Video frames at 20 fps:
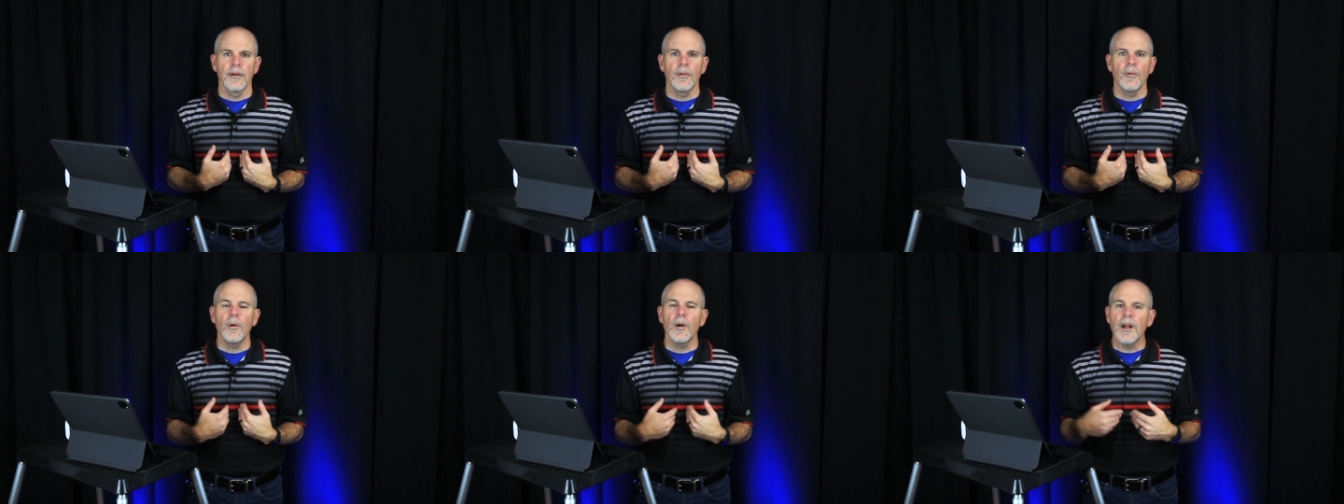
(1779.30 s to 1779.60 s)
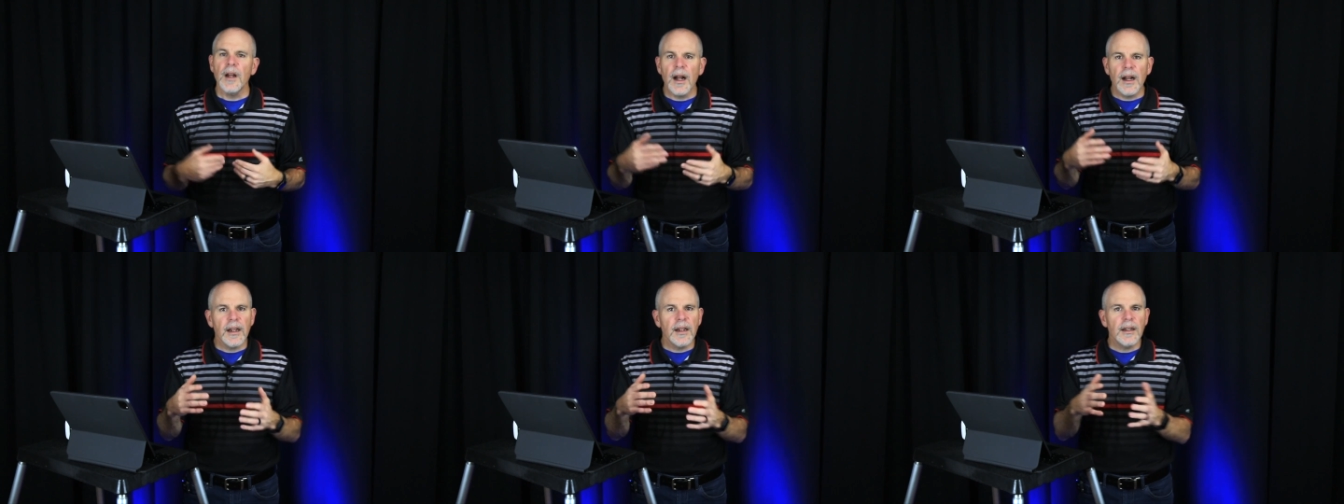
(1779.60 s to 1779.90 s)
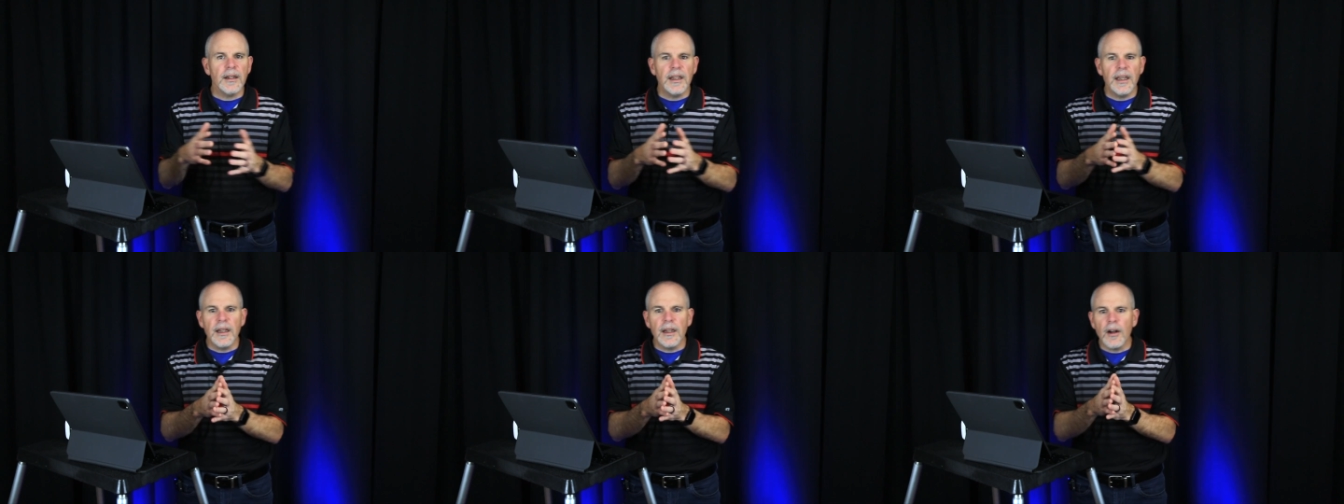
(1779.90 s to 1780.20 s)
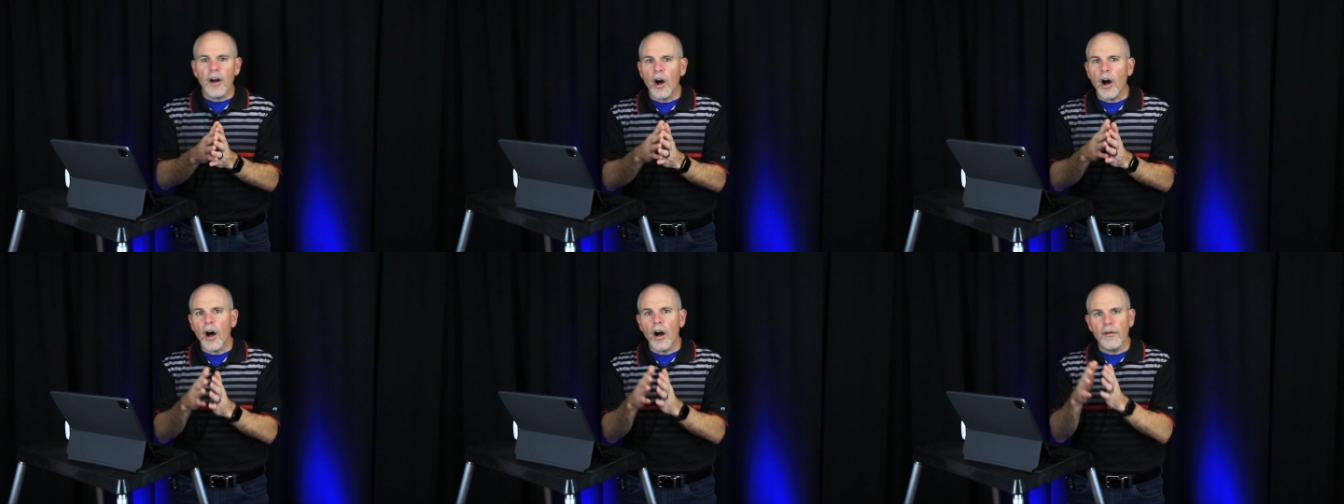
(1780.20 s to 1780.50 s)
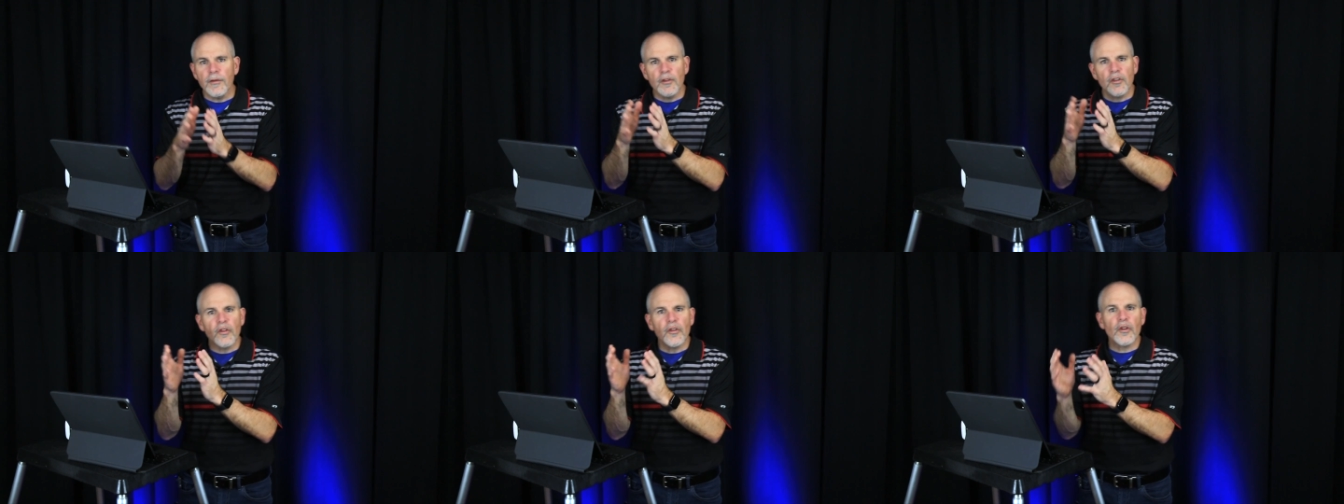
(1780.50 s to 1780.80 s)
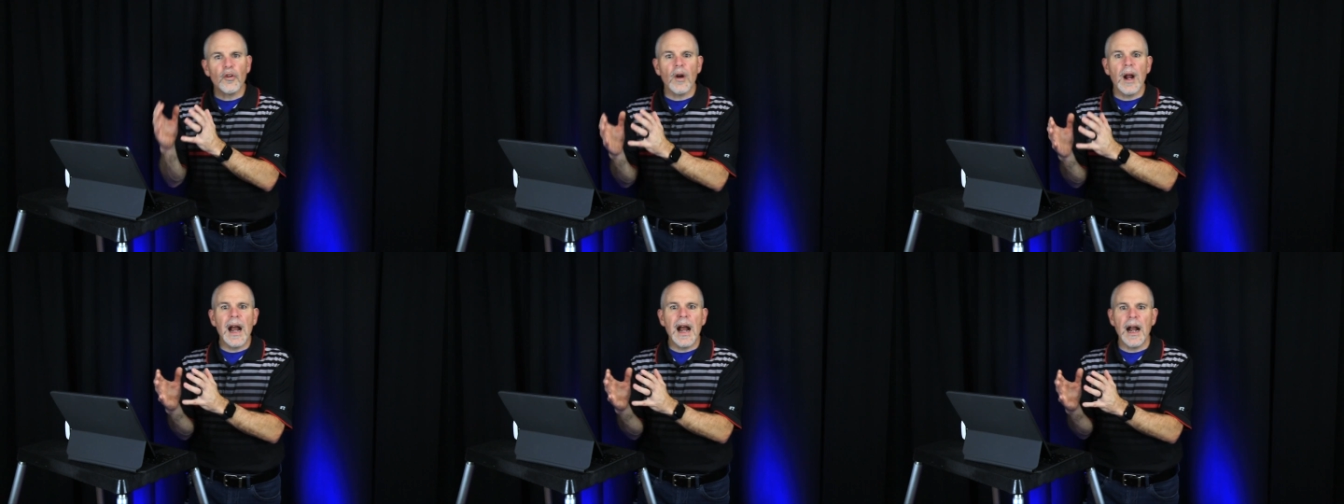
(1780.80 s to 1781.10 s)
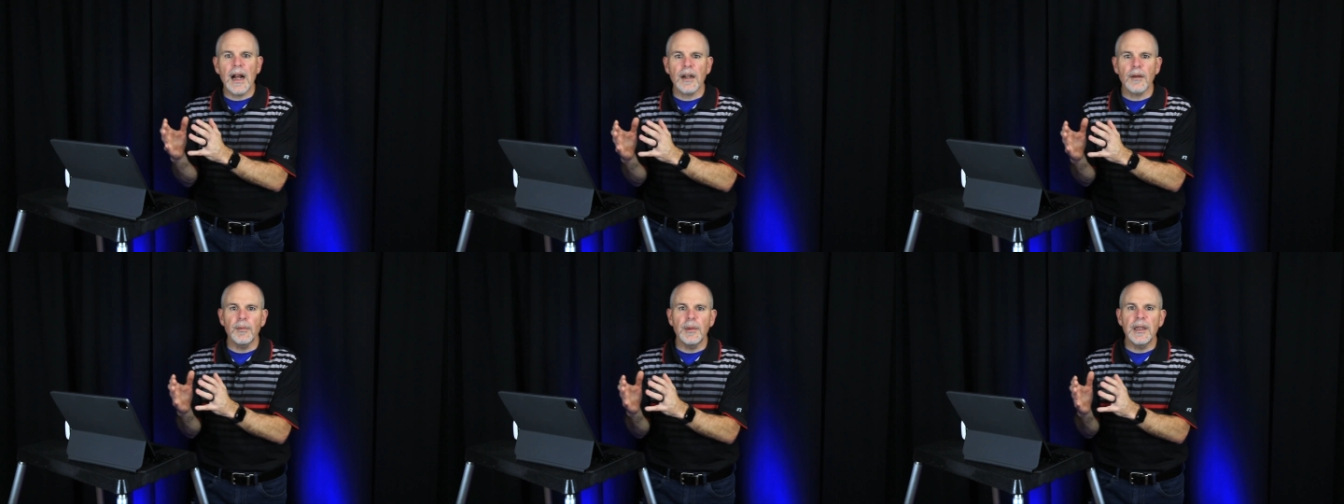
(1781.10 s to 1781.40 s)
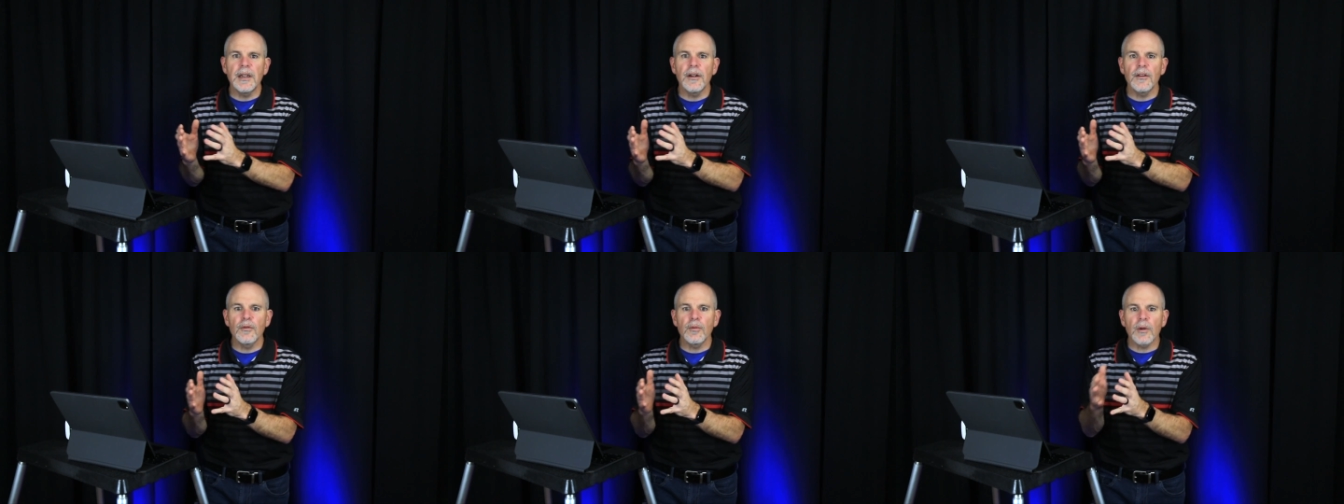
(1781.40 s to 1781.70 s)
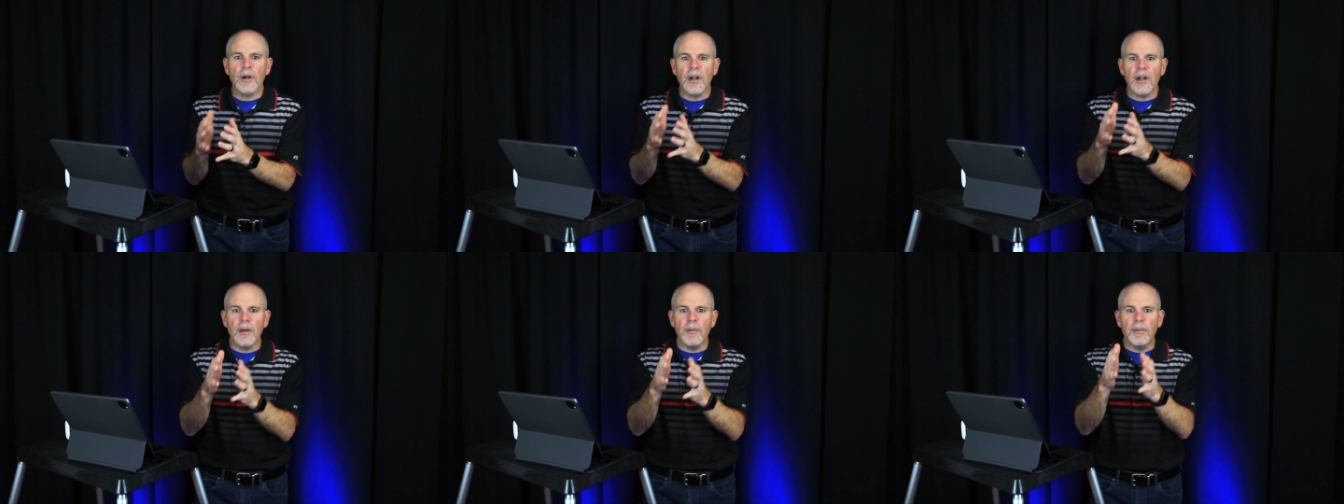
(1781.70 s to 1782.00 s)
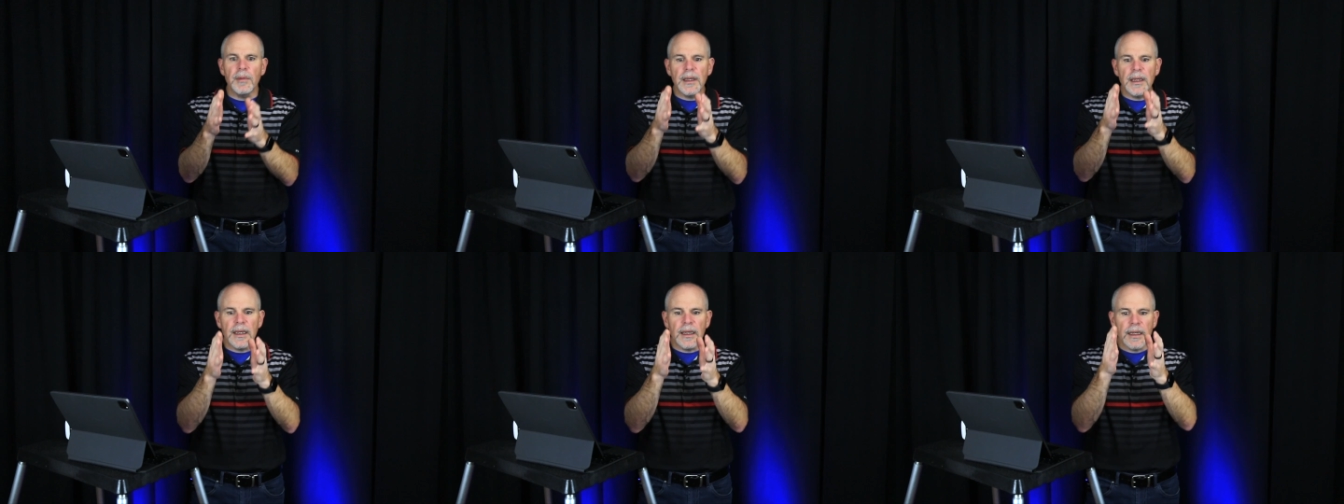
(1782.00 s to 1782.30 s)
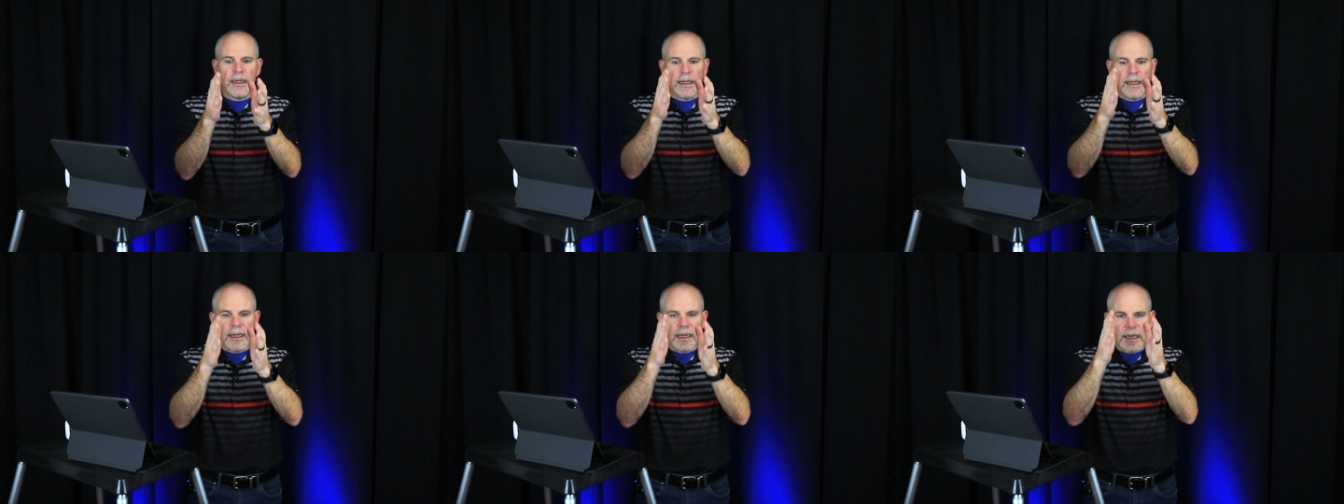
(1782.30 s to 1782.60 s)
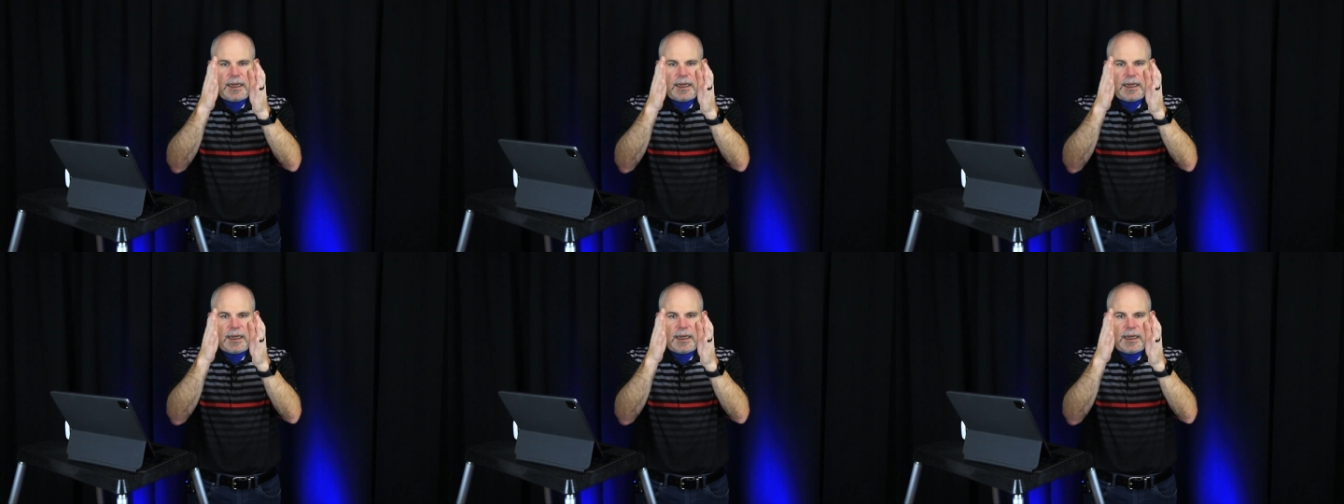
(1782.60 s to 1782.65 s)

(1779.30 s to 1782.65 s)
we're not going to get off track because we're going to be